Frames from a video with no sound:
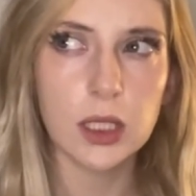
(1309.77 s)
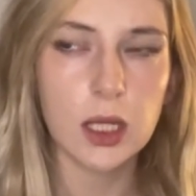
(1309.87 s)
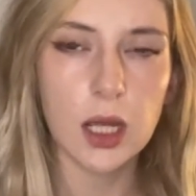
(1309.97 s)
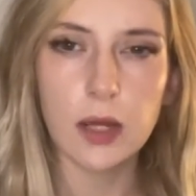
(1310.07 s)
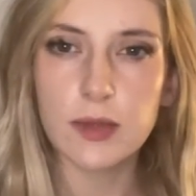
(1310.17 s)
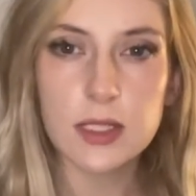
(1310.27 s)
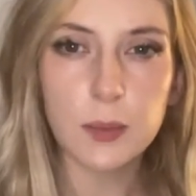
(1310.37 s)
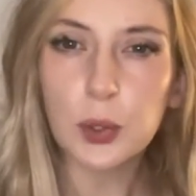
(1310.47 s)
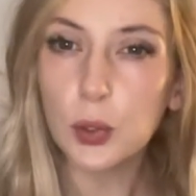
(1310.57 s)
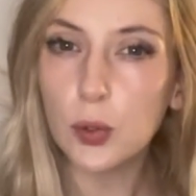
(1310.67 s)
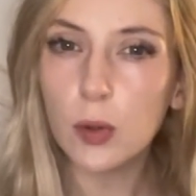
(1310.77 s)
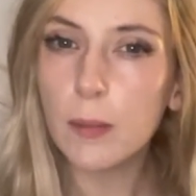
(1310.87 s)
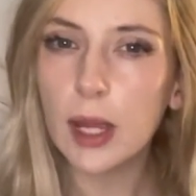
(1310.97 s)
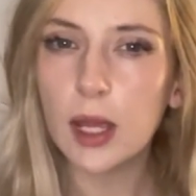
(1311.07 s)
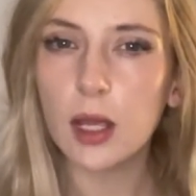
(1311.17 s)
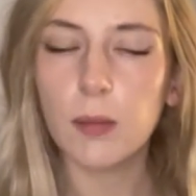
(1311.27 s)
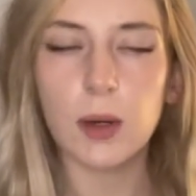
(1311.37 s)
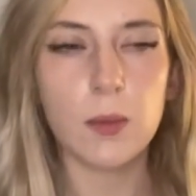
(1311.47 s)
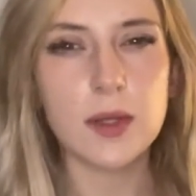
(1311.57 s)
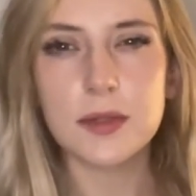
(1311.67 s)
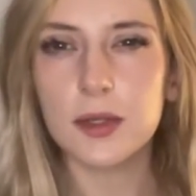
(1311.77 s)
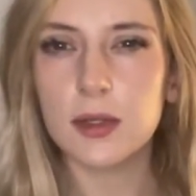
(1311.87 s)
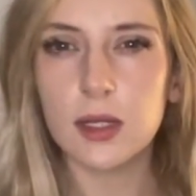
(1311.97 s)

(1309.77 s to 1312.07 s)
having something new on my head, but it wasn't